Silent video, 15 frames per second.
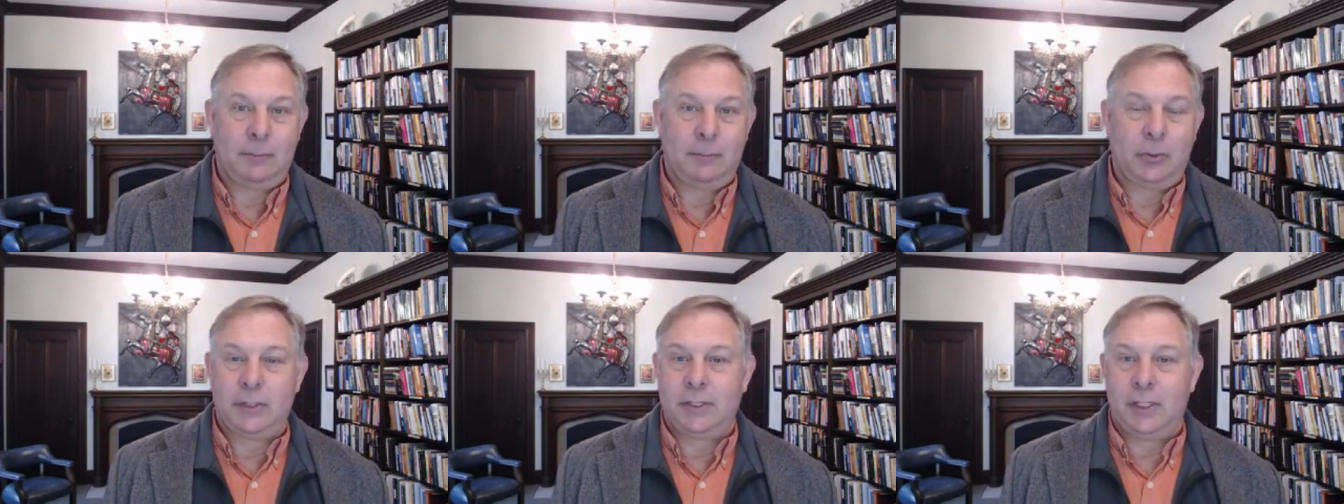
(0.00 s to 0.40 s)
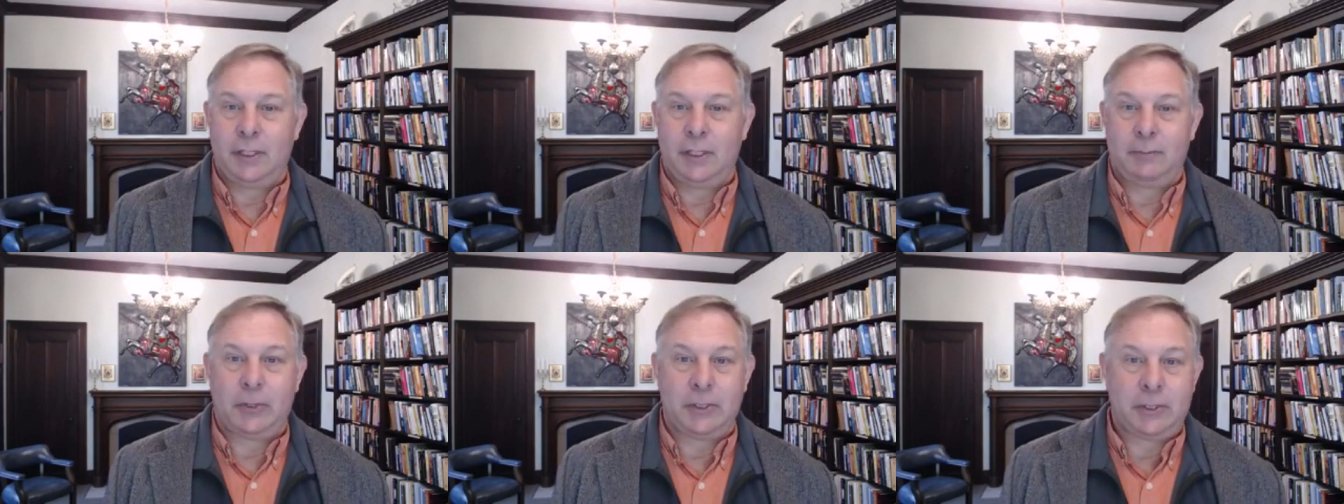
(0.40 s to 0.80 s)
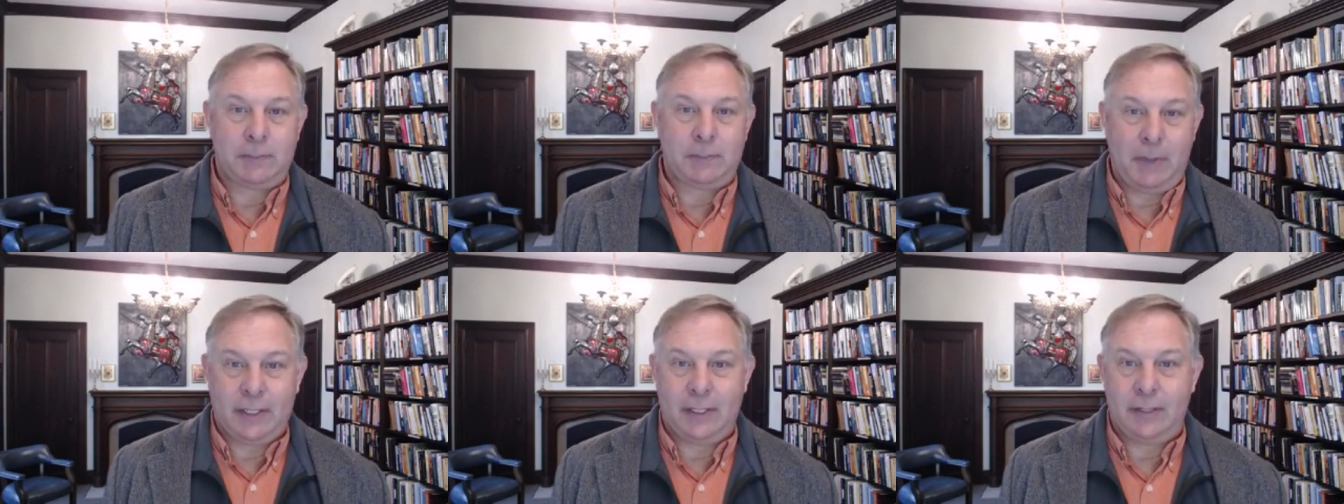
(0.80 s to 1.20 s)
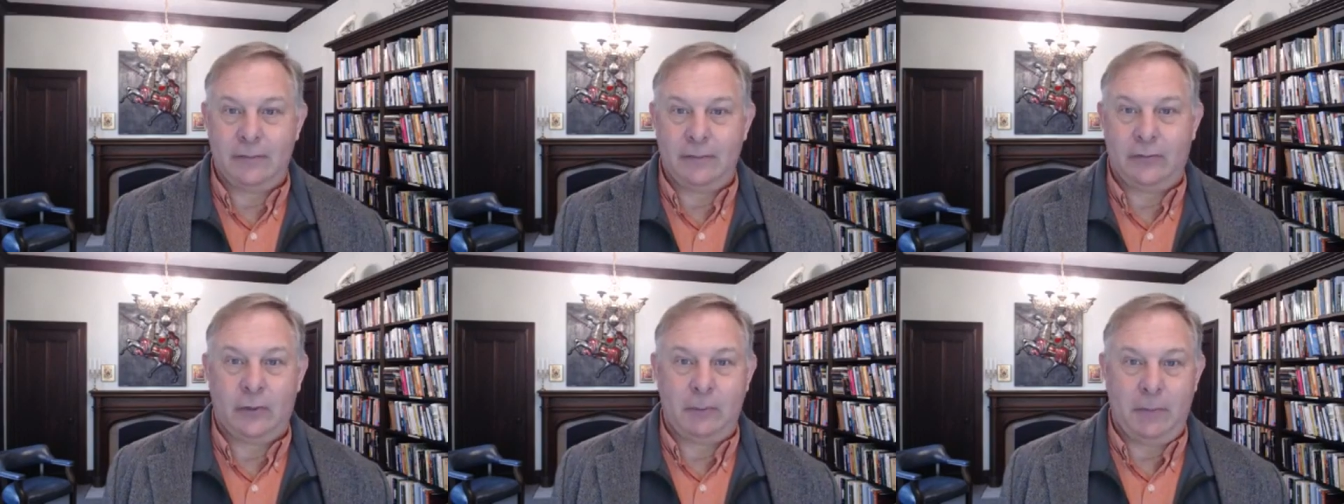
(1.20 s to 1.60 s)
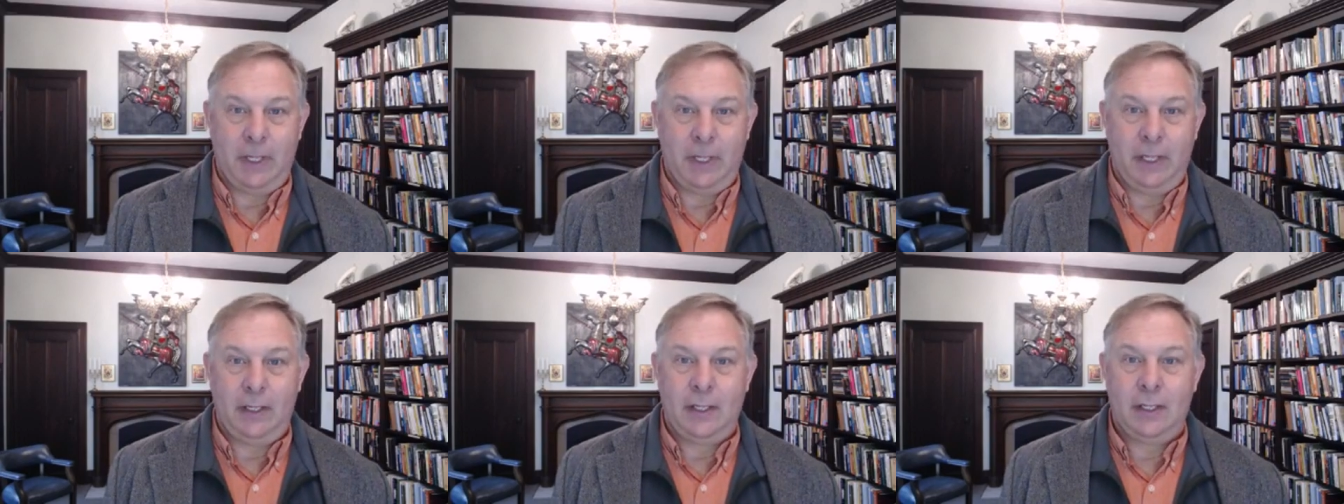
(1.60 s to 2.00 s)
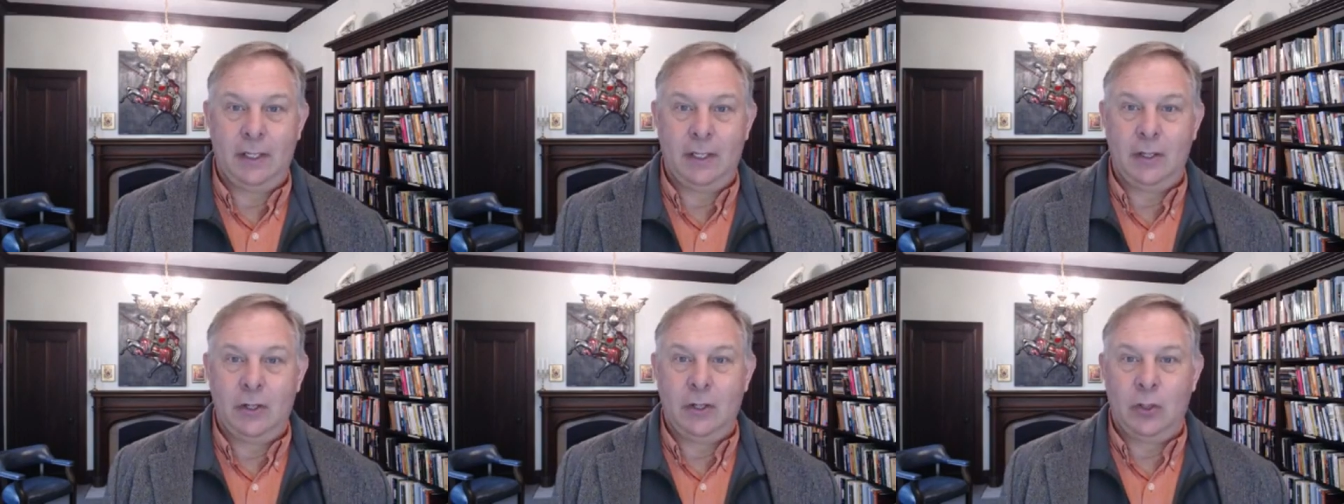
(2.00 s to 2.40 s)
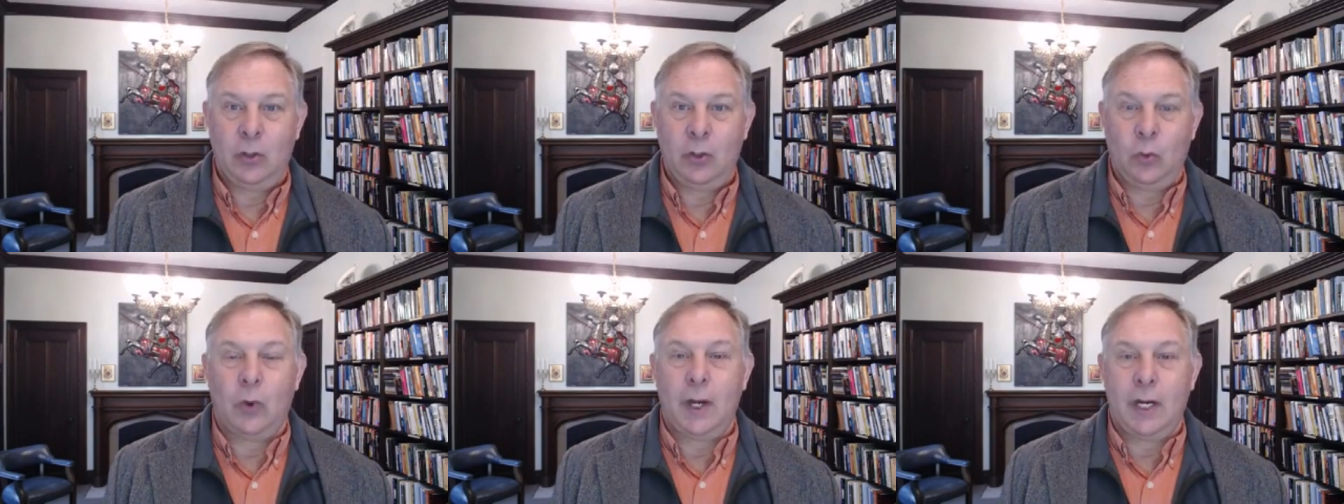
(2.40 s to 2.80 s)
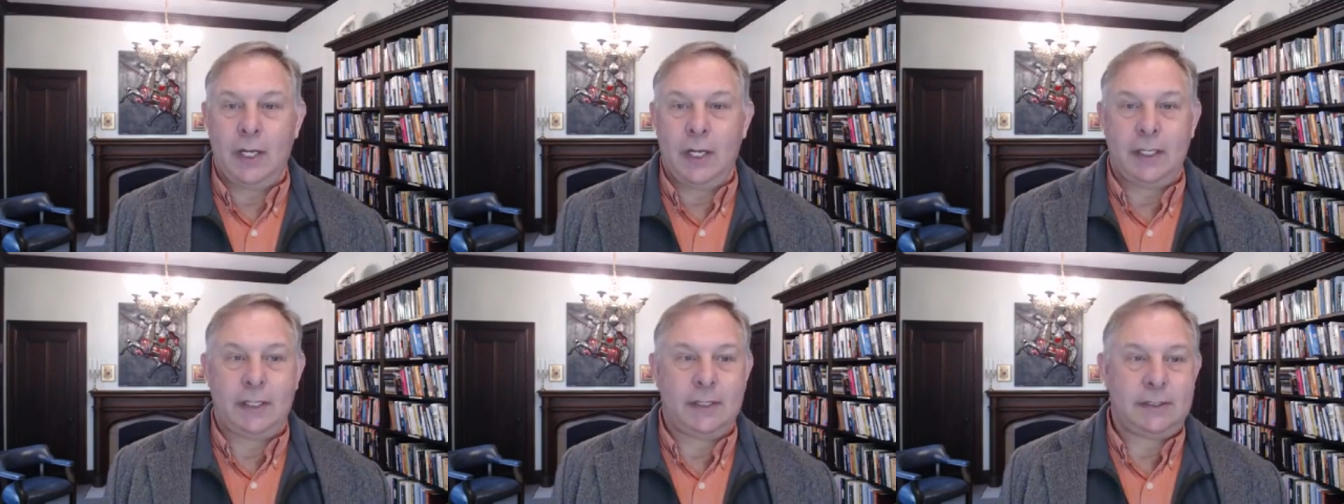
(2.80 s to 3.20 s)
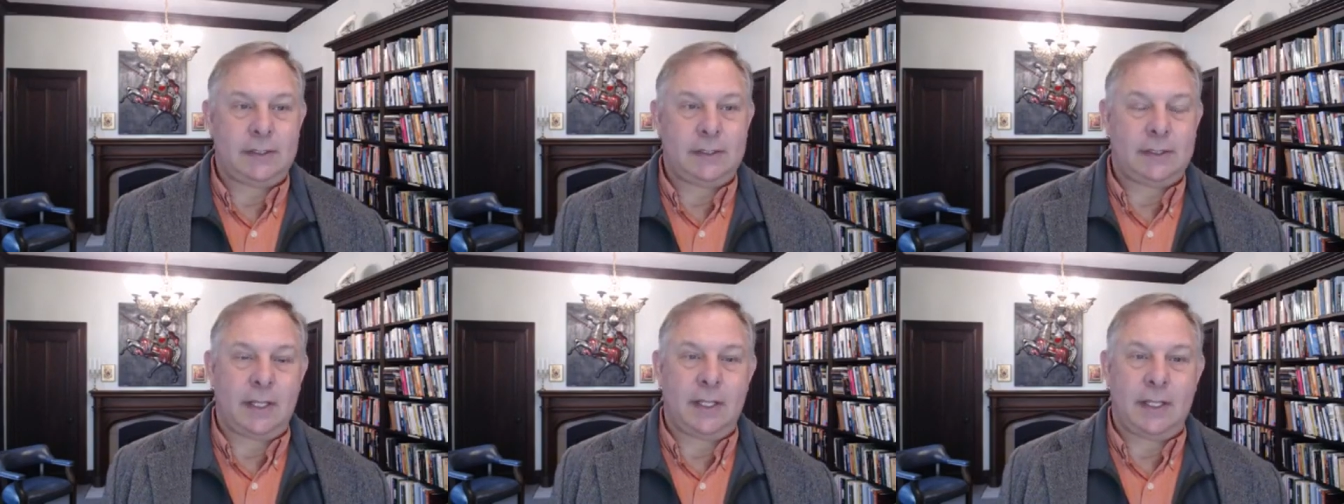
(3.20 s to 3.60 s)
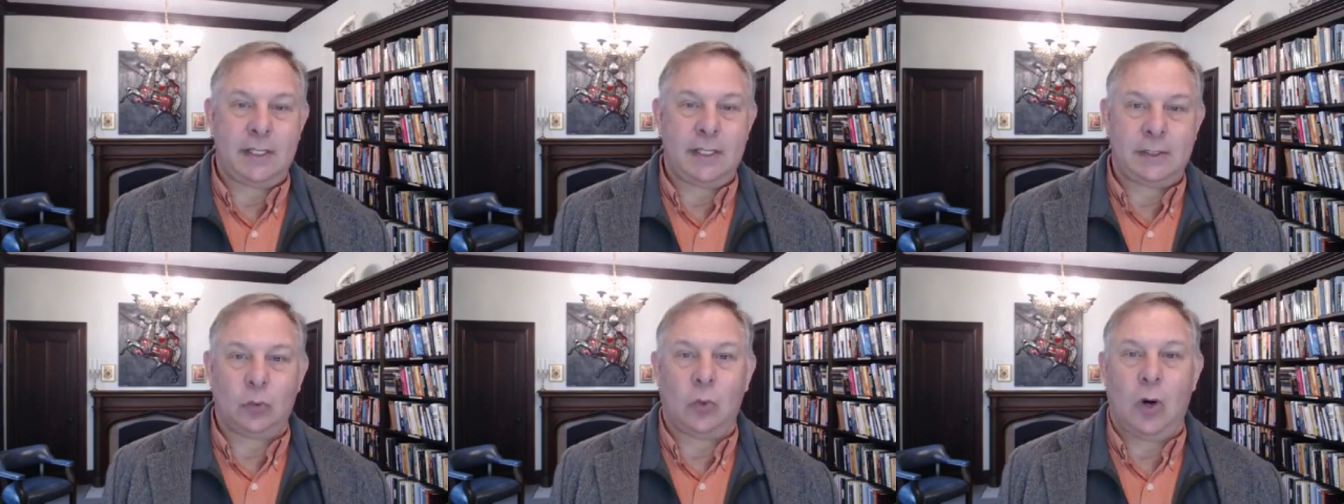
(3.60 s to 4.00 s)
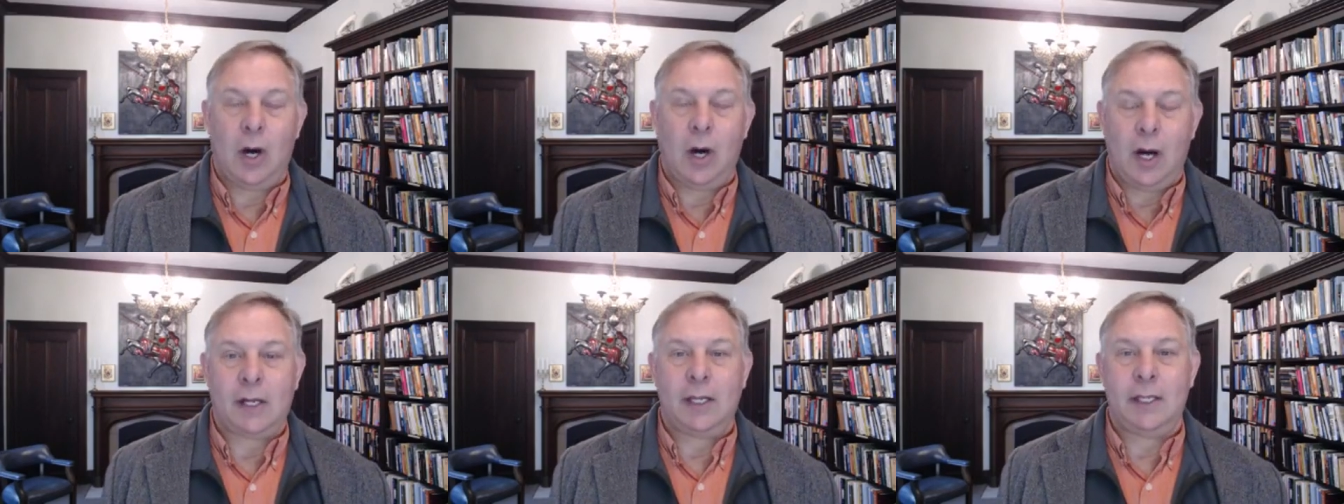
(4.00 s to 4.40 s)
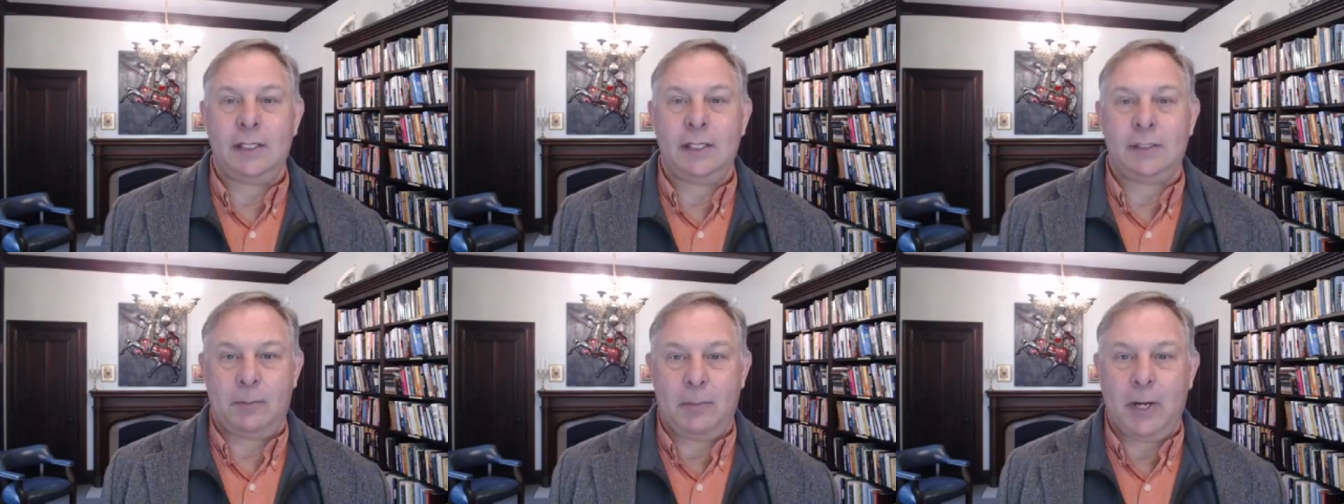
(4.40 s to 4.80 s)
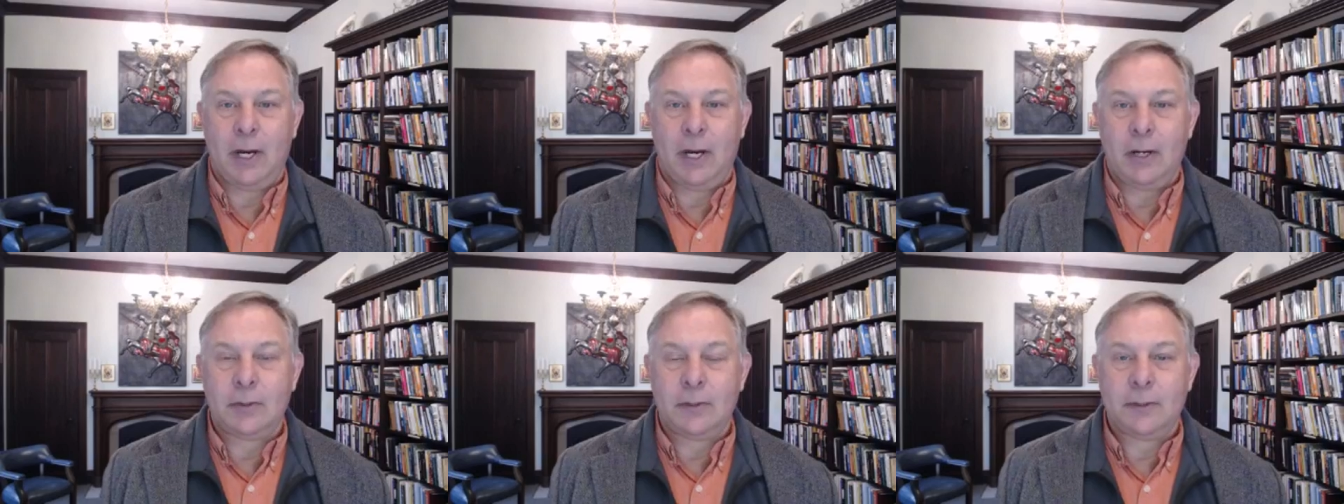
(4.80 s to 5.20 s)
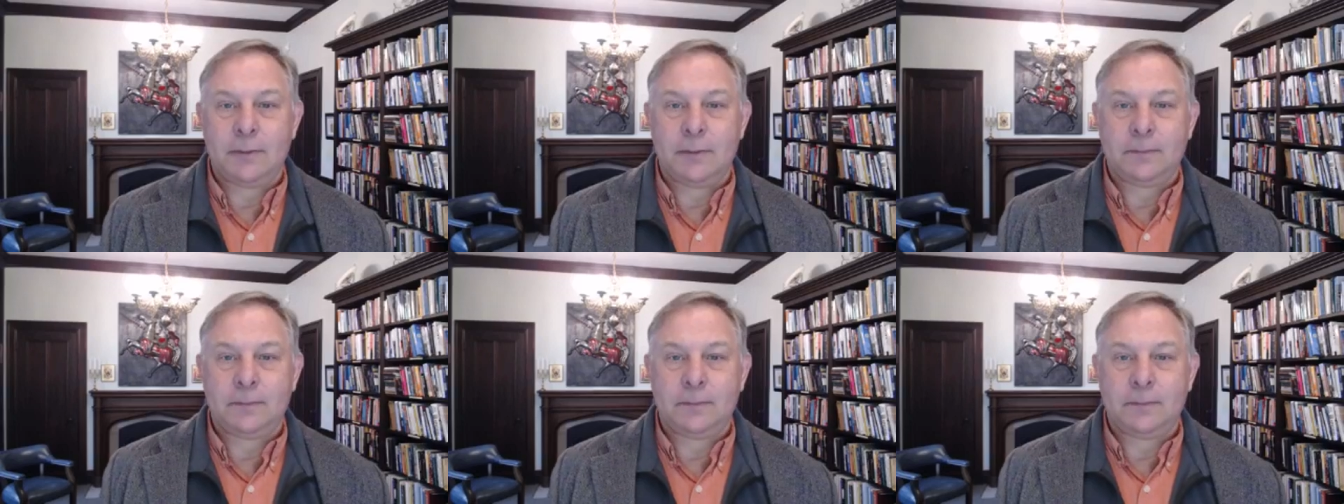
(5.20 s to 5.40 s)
puts in perspective for me what it is this walk is about.